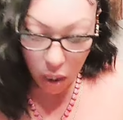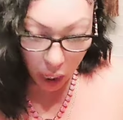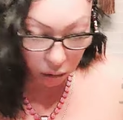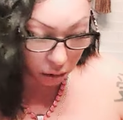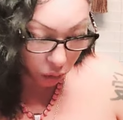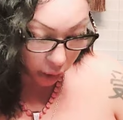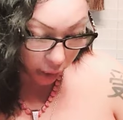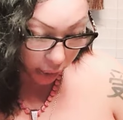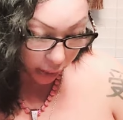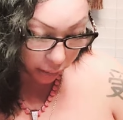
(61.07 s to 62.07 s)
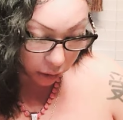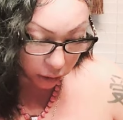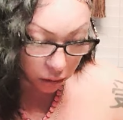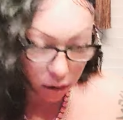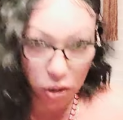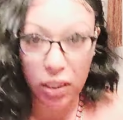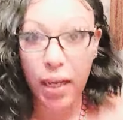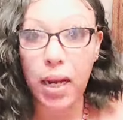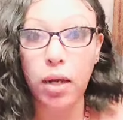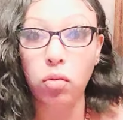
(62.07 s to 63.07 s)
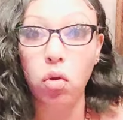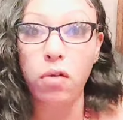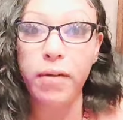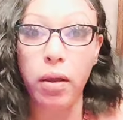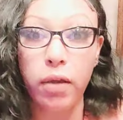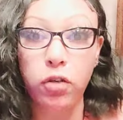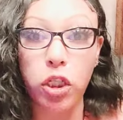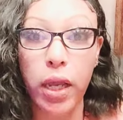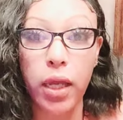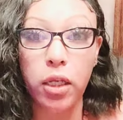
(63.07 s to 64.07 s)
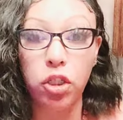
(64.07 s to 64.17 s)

I don't know what kind of habits. They're saying, I don't know if I'll ever change.